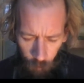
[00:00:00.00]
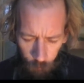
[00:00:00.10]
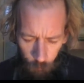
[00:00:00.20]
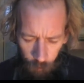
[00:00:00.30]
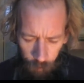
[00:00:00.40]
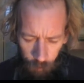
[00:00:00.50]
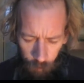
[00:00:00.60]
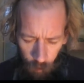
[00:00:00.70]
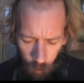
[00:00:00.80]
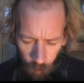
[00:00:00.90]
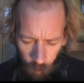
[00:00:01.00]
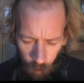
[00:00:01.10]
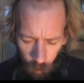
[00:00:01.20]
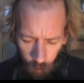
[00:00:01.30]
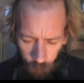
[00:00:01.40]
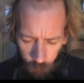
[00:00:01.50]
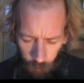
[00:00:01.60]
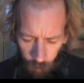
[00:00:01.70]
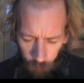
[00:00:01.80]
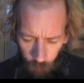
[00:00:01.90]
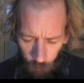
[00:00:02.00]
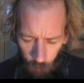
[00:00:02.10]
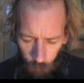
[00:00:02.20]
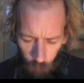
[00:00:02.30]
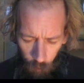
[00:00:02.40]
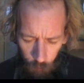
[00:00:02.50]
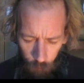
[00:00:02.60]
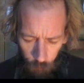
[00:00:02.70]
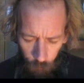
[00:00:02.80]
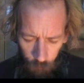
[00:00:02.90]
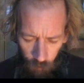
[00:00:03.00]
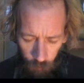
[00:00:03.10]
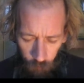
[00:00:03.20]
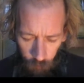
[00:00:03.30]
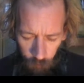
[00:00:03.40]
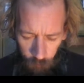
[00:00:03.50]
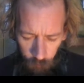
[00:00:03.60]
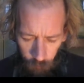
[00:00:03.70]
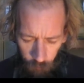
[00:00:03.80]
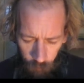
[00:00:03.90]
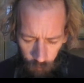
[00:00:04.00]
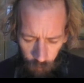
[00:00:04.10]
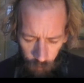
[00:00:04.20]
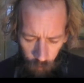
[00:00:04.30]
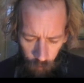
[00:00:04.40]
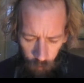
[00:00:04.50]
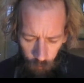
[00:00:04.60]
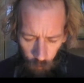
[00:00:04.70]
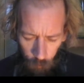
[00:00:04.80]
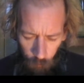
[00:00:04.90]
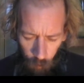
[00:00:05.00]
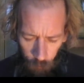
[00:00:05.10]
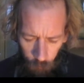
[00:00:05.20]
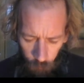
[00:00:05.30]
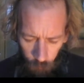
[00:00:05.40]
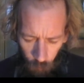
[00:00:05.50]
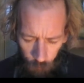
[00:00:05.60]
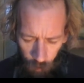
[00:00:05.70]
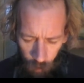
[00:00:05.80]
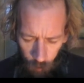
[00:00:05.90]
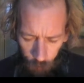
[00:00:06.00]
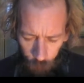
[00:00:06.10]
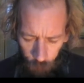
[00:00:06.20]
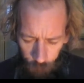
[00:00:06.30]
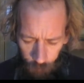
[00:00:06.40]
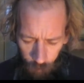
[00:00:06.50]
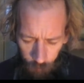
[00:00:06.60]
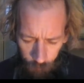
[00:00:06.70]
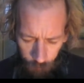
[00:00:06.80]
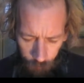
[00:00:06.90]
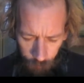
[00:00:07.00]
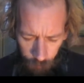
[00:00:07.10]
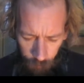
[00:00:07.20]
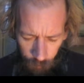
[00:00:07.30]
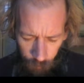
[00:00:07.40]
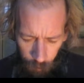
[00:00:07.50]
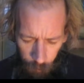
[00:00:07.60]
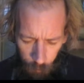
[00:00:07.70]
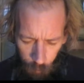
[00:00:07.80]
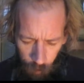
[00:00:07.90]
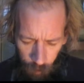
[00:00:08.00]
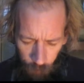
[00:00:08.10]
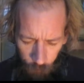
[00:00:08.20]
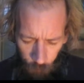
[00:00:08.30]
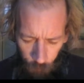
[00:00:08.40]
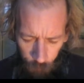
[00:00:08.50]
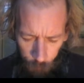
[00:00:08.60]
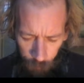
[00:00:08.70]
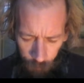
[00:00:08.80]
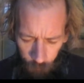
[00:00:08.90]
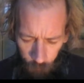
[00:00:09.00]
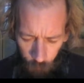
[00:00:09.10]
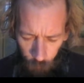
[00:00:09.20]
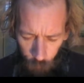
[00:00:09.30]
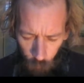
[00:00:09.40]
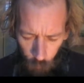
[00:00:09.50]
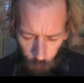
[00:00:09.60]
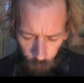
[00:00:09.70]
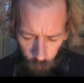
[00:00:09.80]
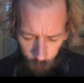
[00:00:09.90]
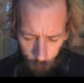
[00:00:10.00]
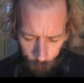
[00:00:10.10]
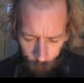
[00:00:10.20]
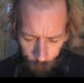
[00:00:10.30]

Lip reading: For in her are set the thrones of justice, the thrones of the house of David. Pray for the peace of Jerusalem.